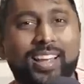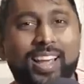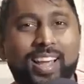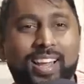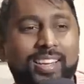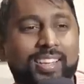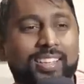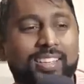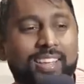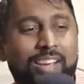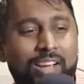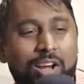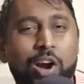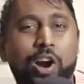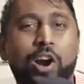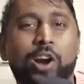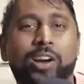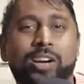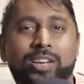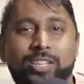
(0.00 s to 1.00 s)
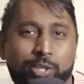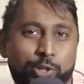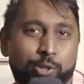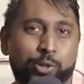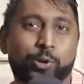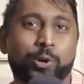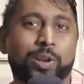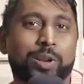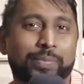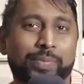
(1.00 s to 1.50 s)
and the car has
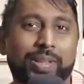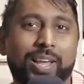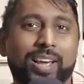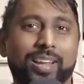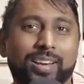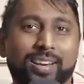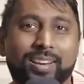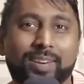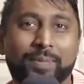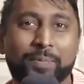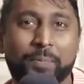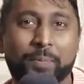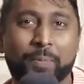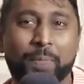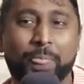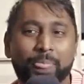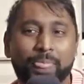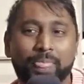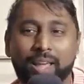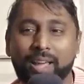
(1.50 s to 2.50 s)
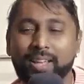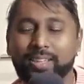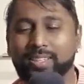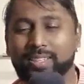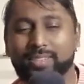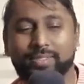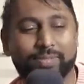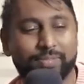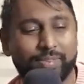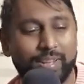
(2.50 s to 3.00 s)
taught him that.
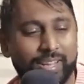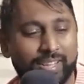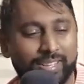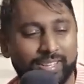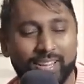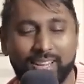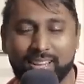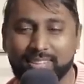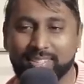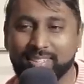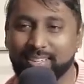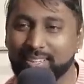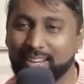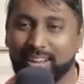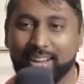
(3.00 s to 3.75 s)
That's fantastic.